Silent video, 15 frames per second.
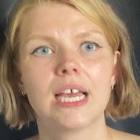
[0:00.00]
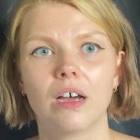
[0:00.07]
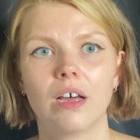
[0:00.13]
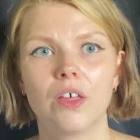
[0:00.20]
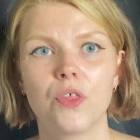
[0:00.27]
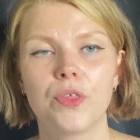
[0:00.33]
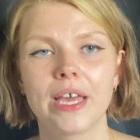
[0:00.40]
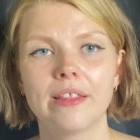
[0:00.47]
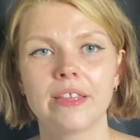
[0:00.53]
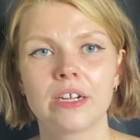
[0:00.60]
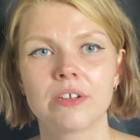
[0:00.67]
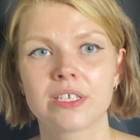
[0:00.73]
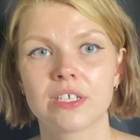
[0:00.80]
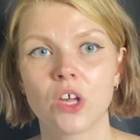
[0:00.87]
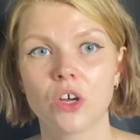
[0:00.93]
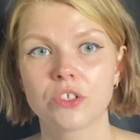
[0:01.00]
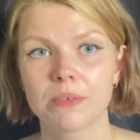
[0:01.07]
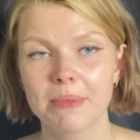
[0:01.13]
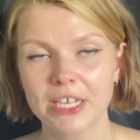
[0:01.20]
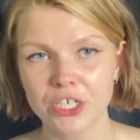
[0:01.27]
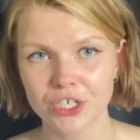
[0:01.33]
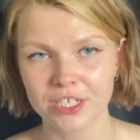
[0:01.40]
Then there is an
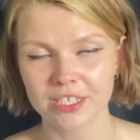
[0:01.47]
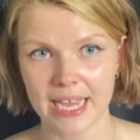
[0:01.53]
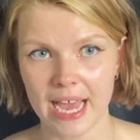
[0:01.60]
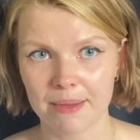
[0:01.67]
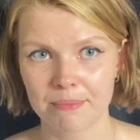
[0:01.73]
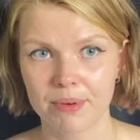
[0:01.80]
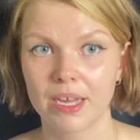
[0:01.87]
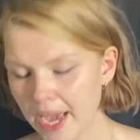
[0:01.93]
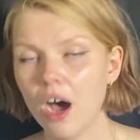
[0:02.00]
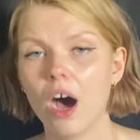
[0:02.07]
automation tab.